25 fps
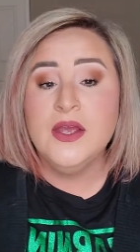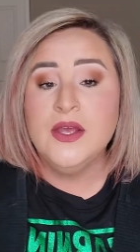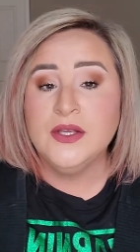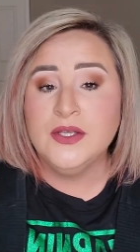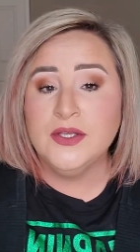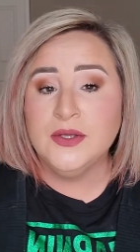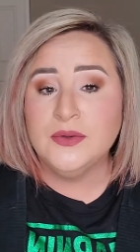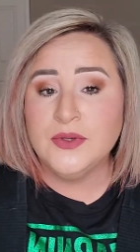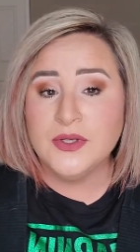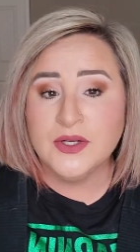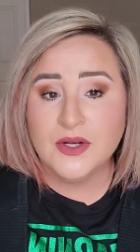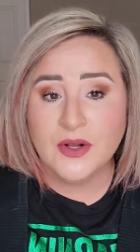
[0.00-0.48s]

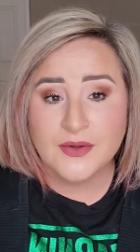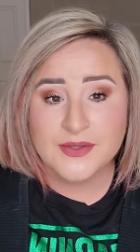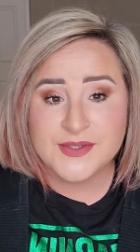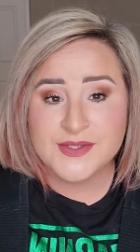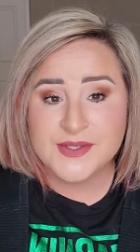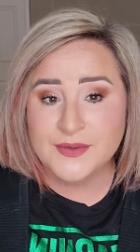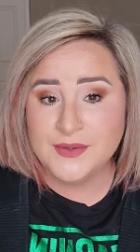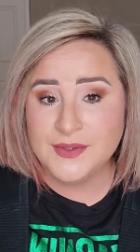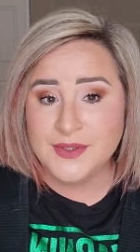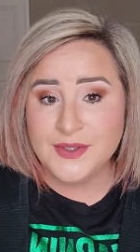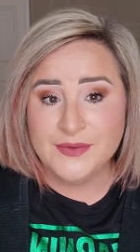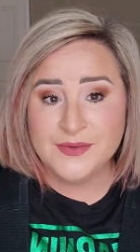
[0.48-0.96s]
You can
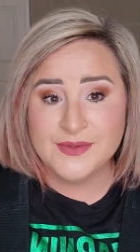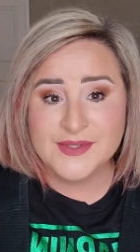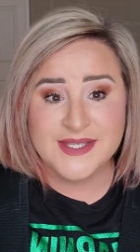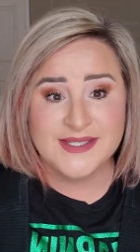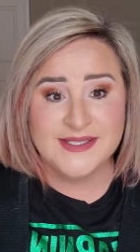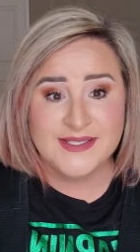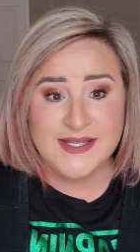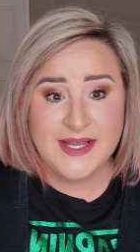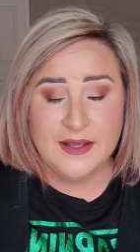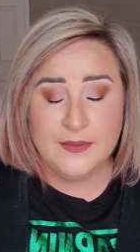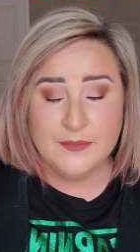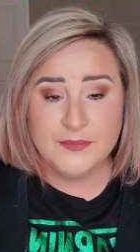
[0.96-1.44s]
also use a
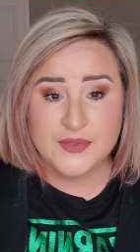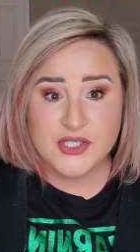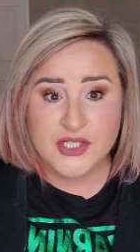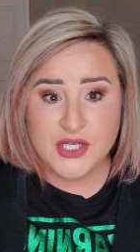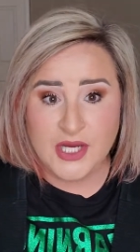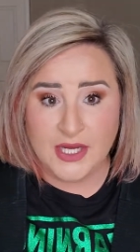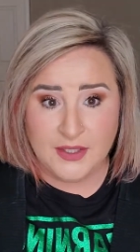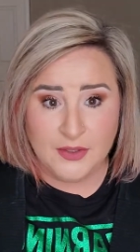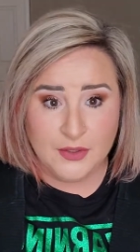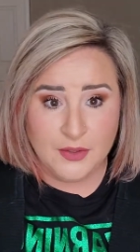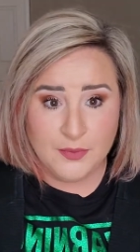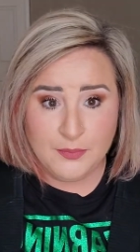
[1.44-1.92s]
damp
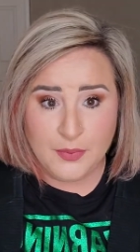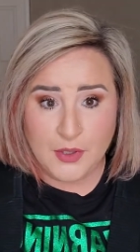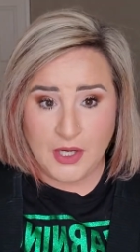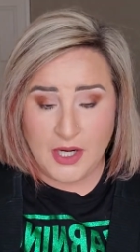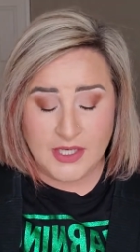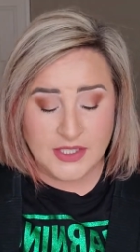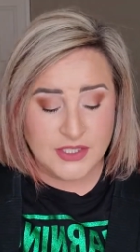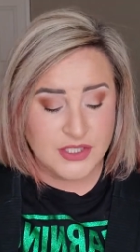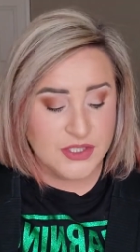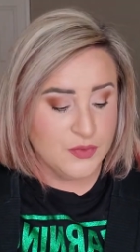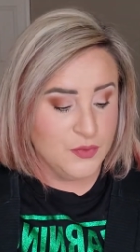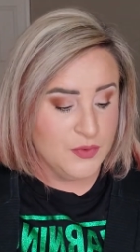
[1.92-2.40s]
shader
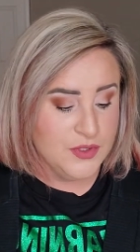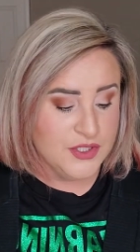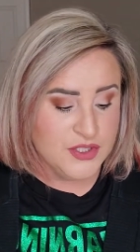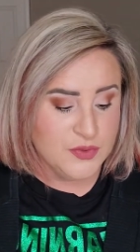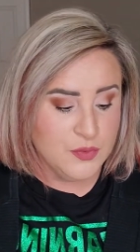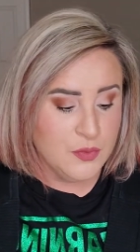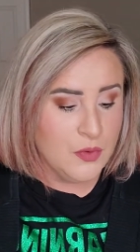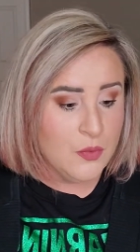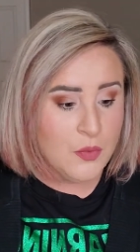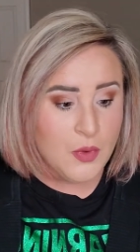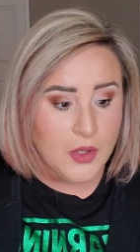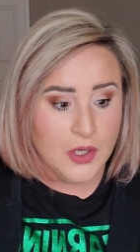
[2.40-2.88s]
brush, which
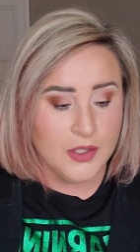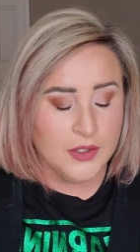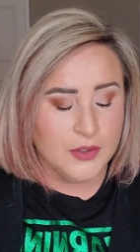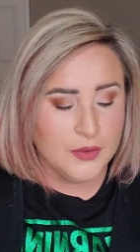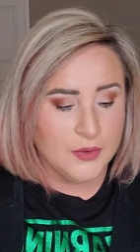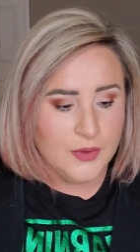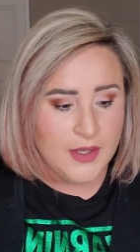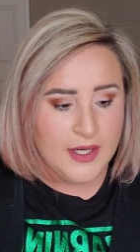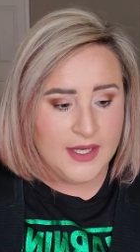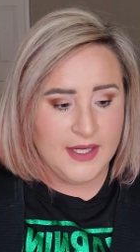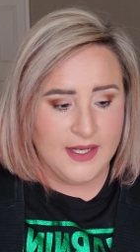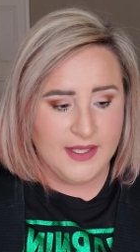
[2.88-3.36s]
will work
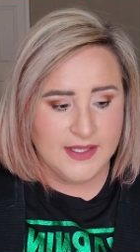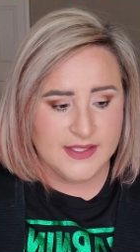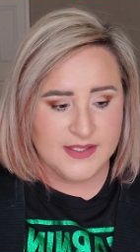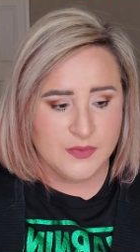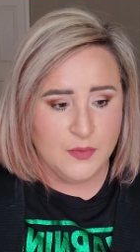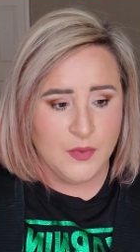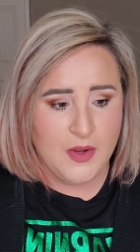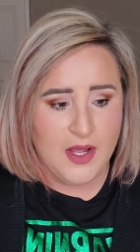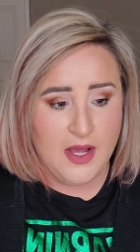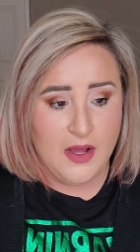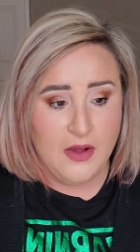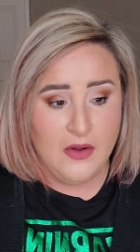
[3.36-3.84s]
great as
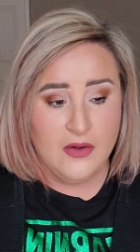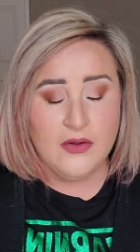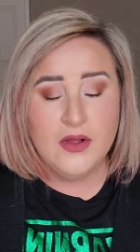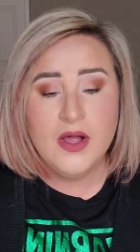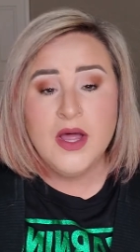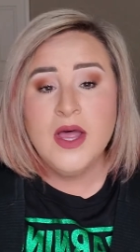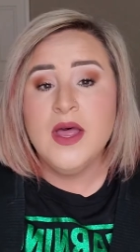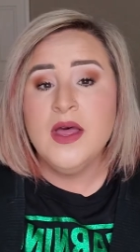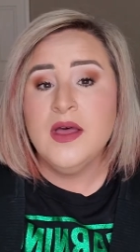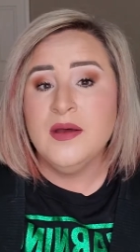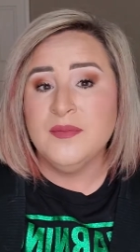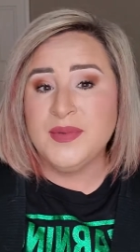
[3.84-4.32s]
well.
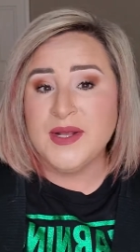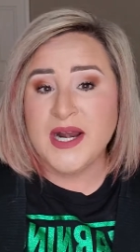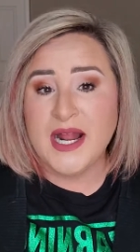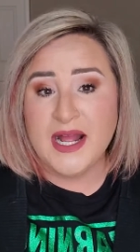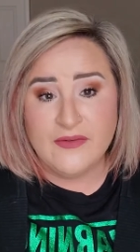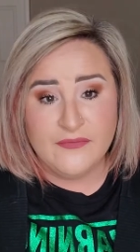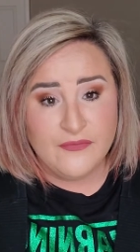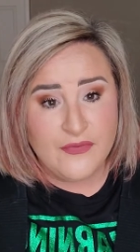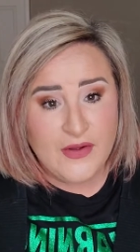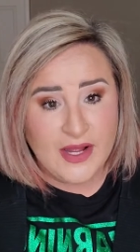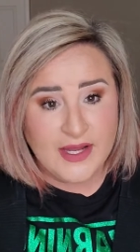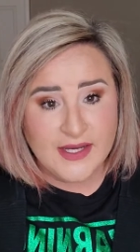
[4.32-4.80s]
But I
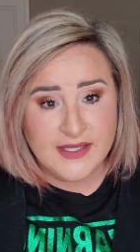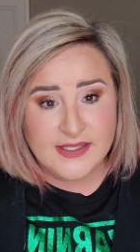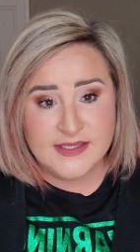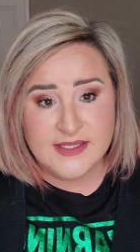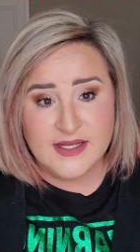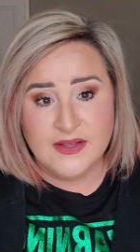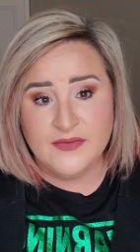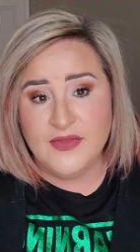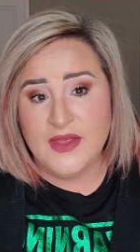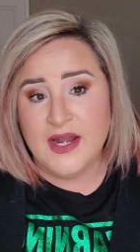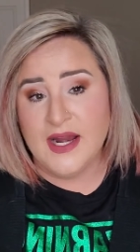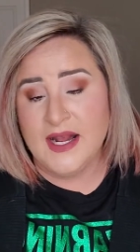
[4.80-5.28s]
find
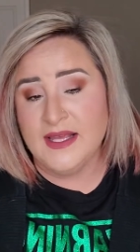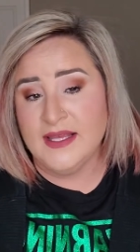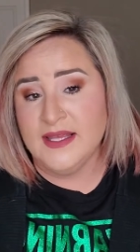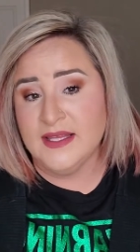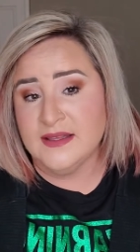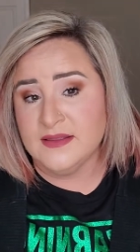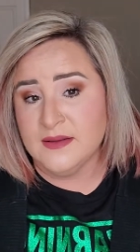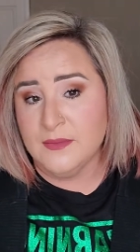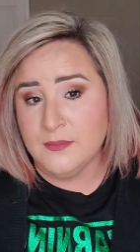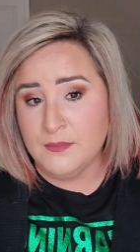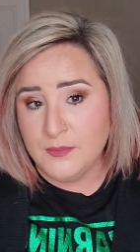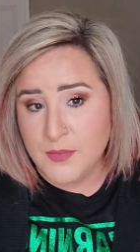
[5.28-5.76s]
that I
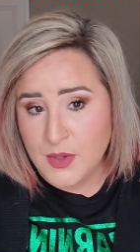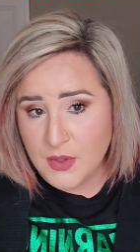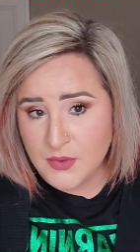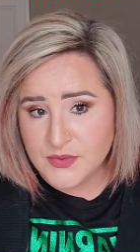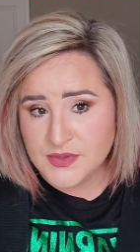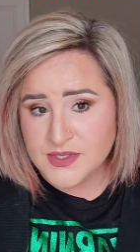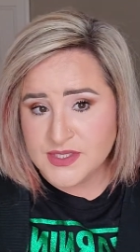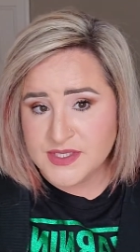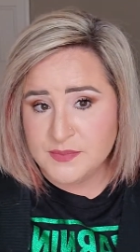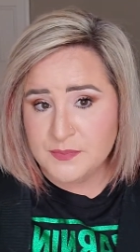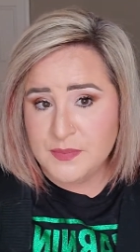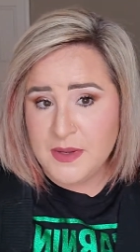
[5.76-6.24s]
get the
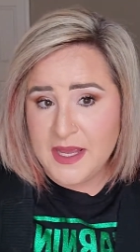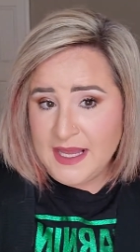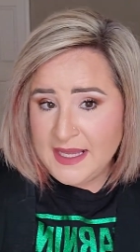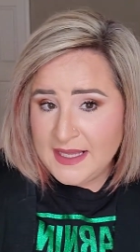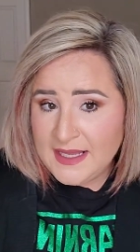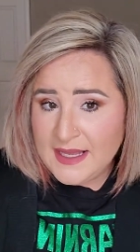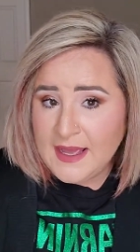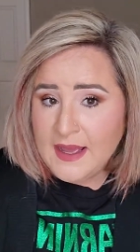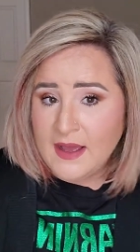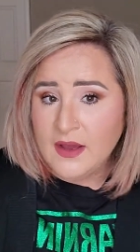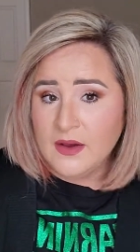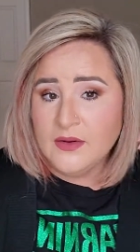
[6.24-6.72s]
most
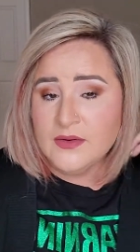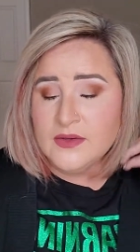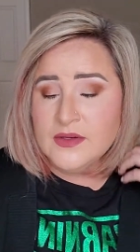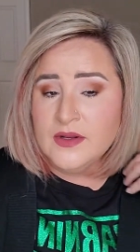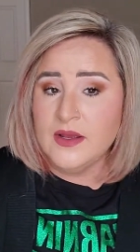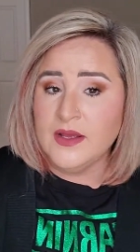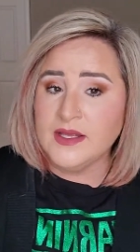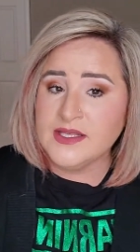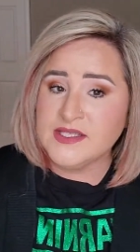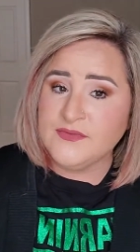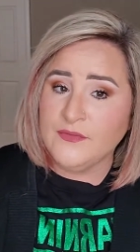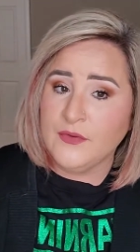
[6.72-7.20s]
payout
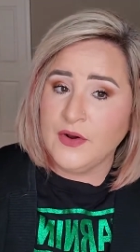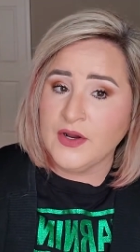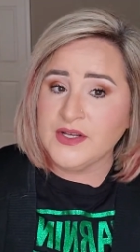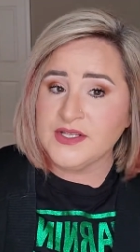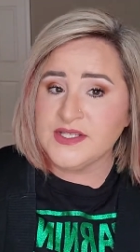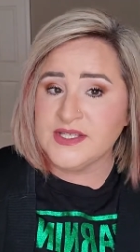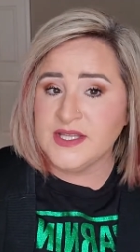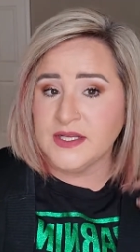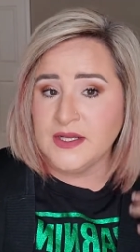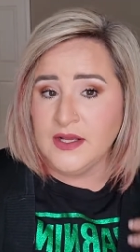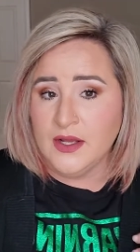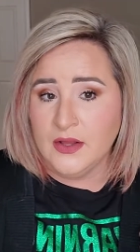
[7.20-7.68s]
as far as
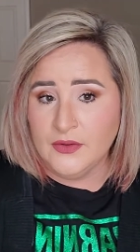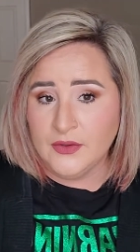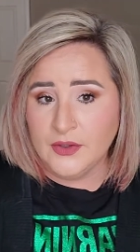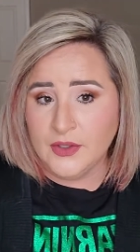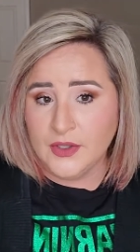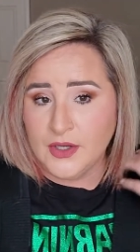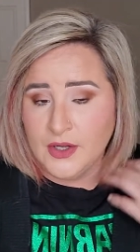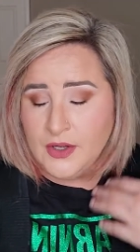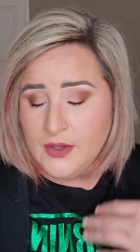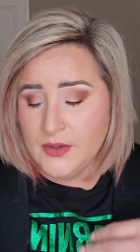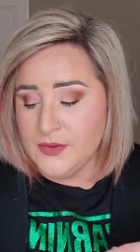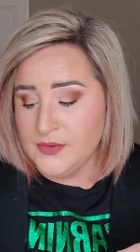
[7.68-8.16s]
the color
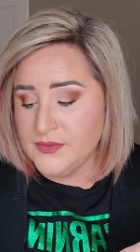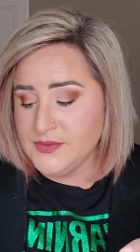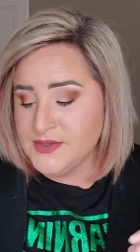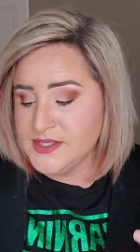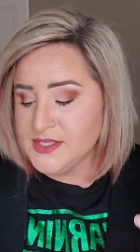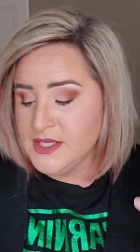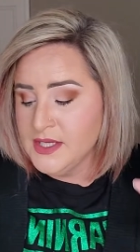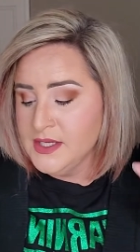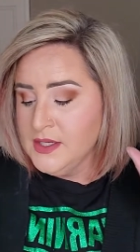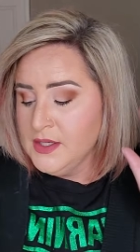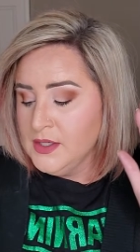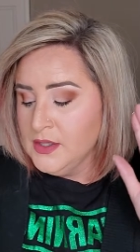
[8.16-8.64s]
goes
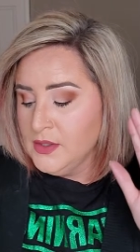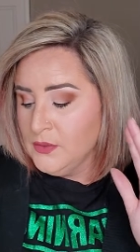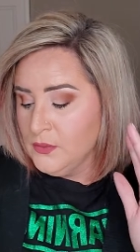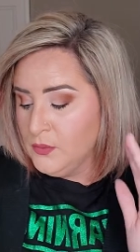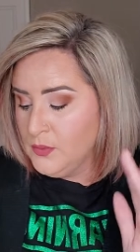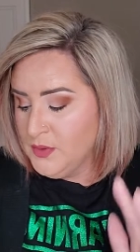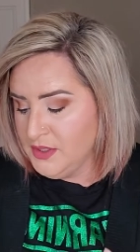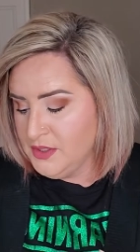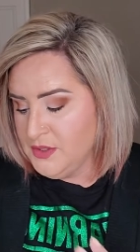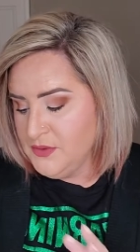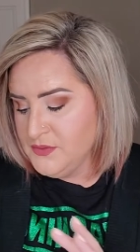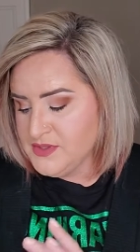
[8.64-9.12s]

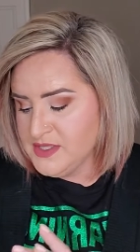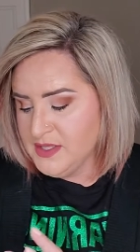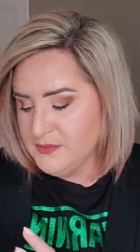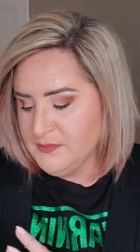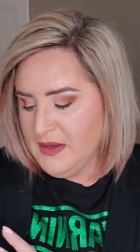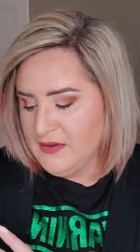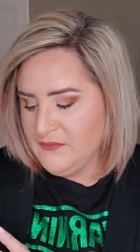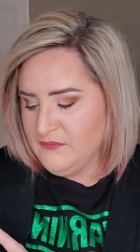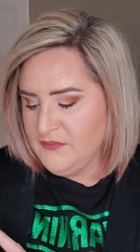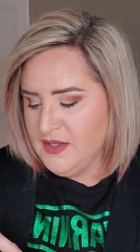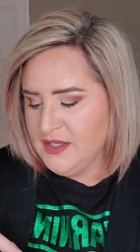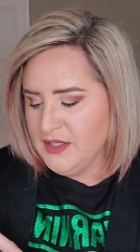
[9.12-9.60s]
when using
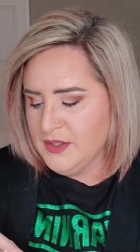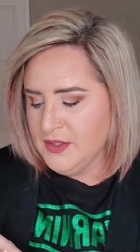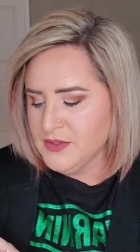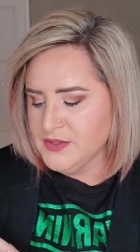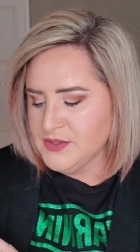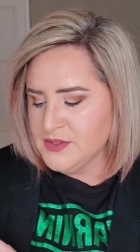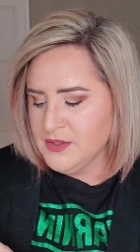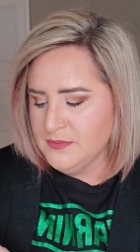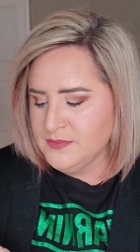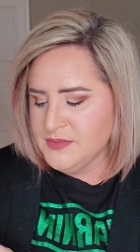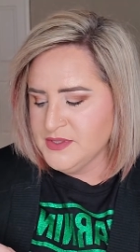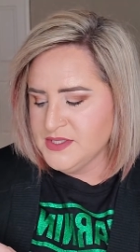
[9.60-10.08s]
my fingers.
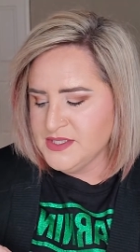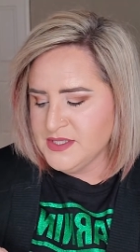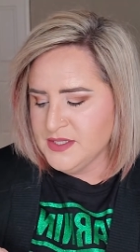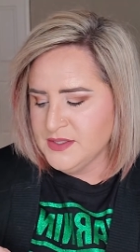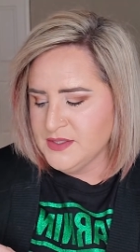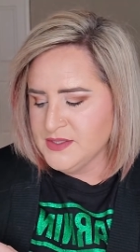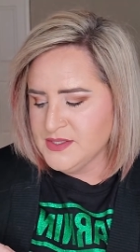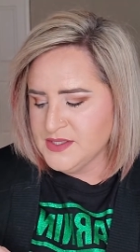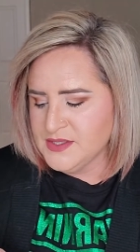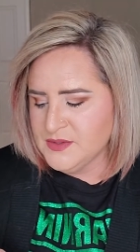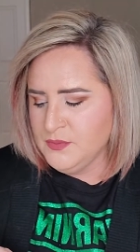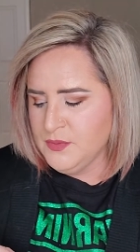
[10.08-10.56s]
So I'm just going
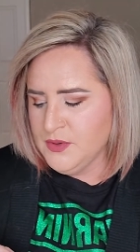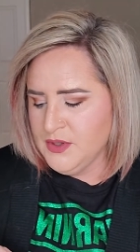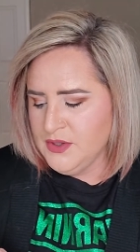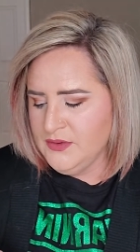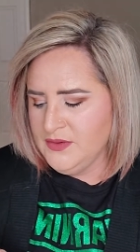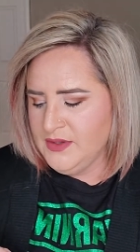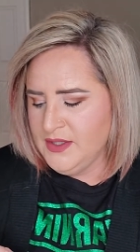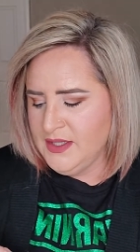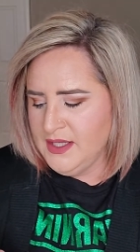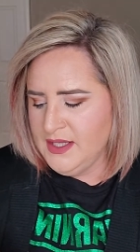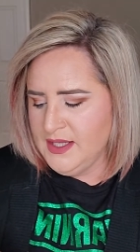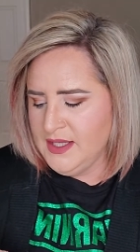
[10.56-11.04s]
to swirl
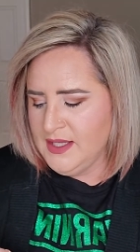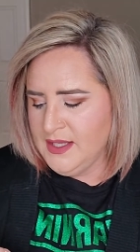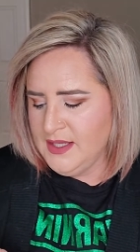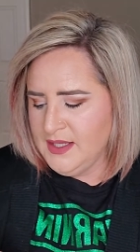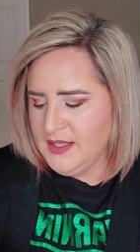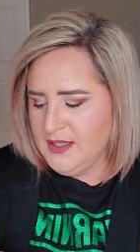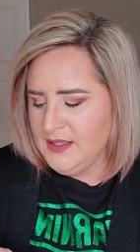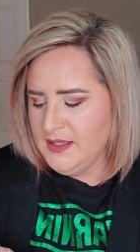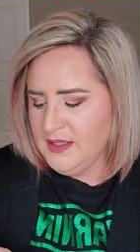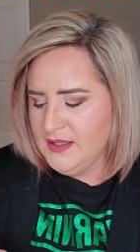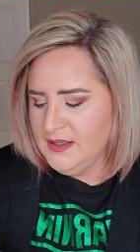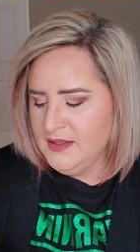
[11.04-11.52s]
it
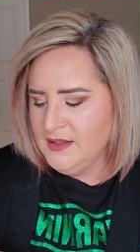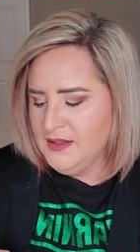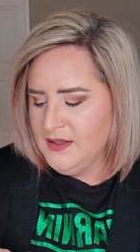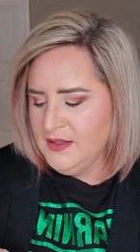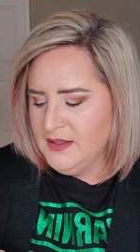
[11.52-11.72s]
in